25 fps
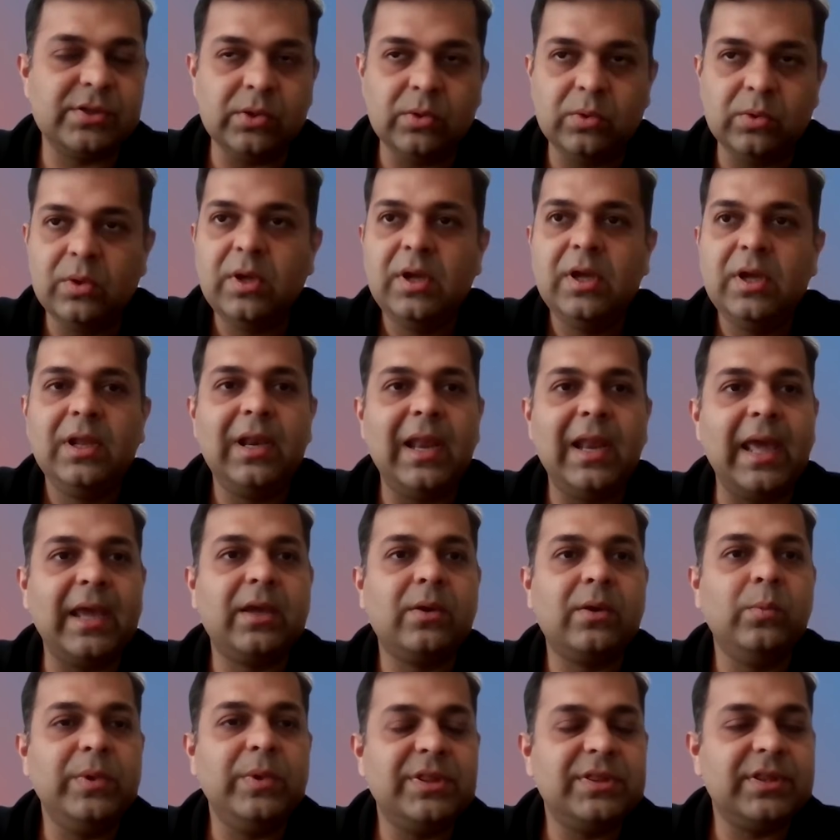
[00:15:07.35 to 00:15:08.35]
So
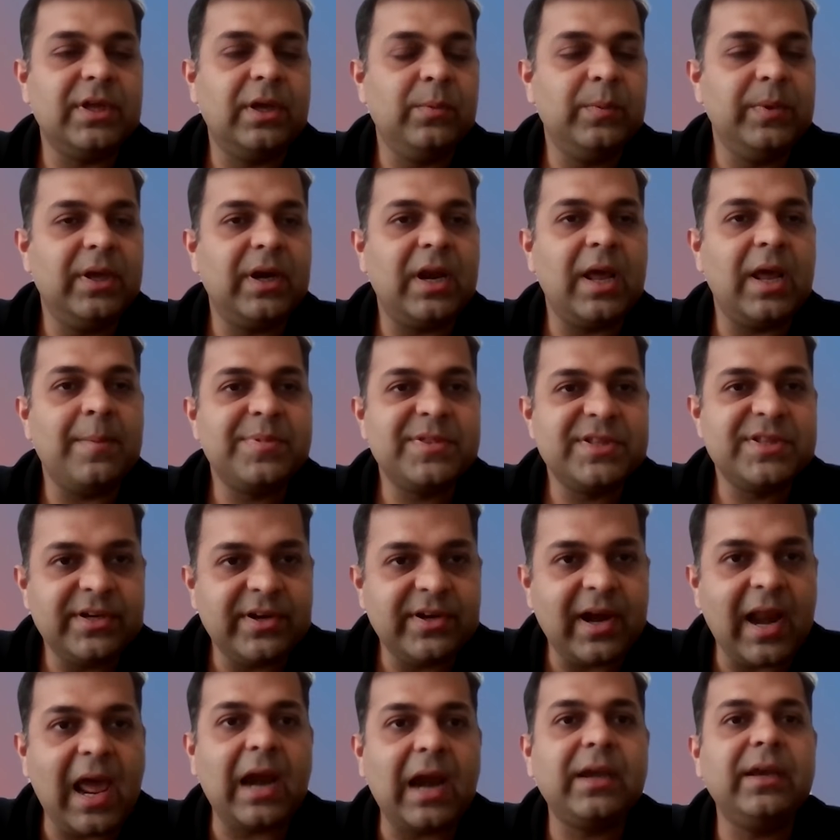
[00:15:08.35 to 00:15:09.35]
like we said, we are
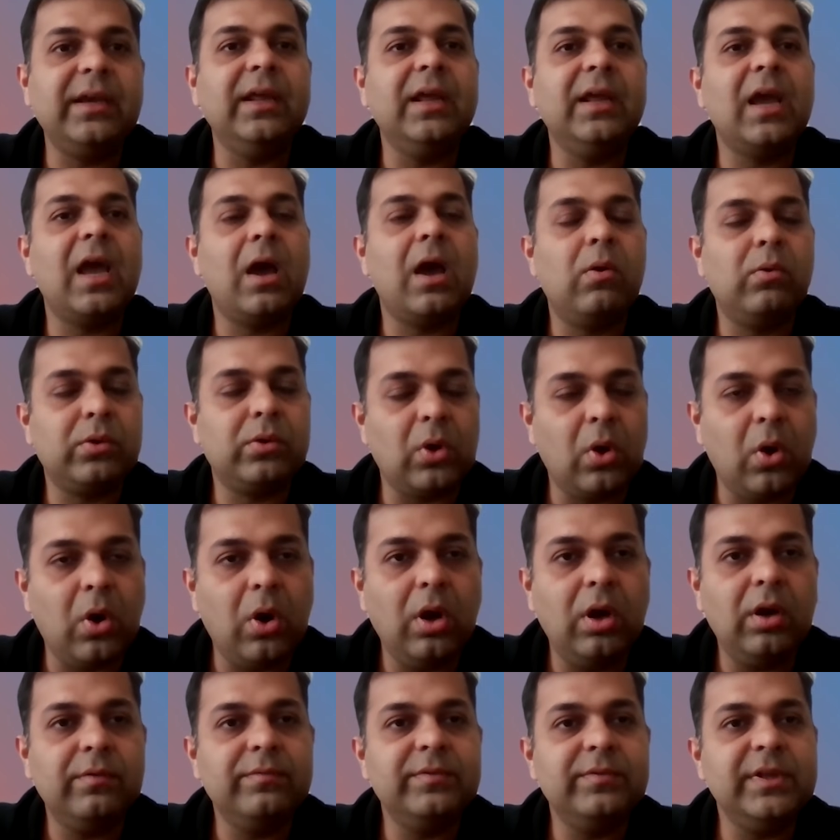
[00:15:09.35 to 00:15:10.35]
abstracting out
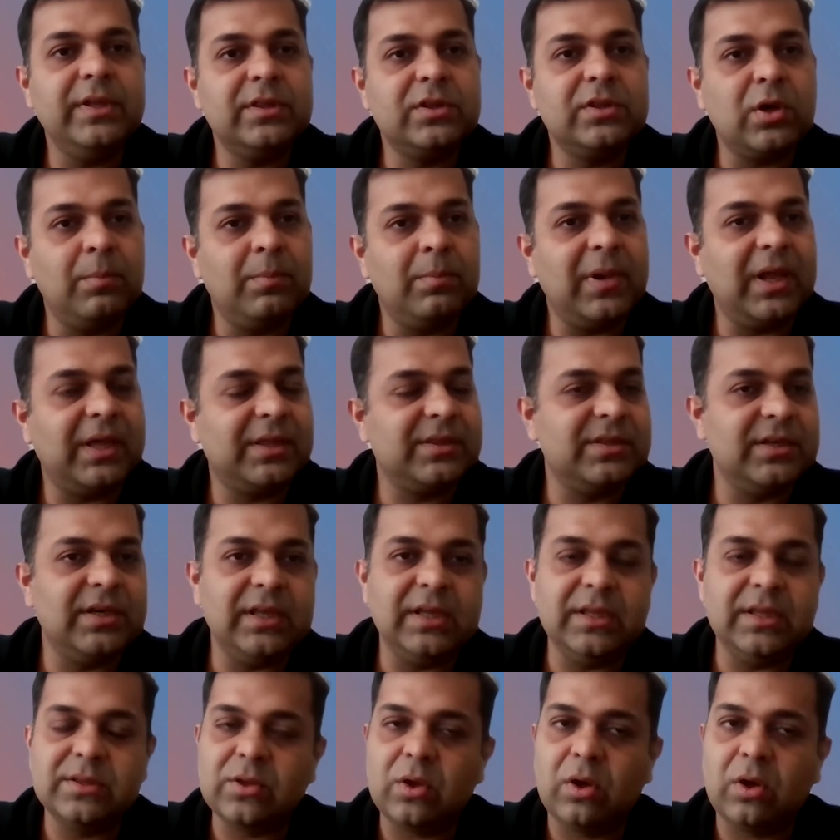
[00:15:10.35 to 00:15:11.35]
all of these
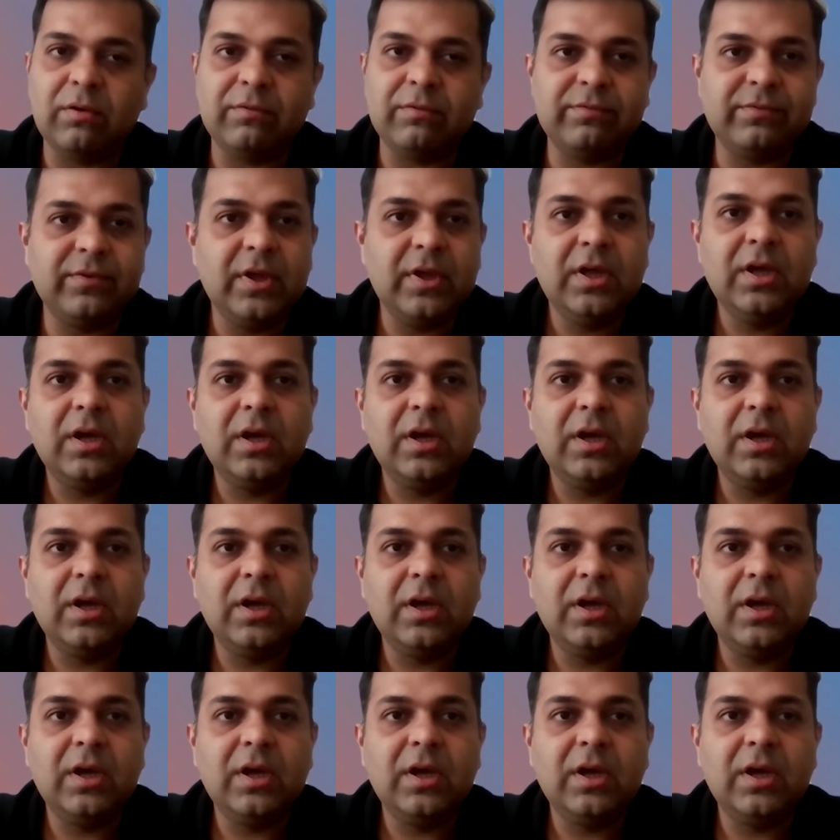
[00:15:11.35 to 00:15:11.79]
complexities of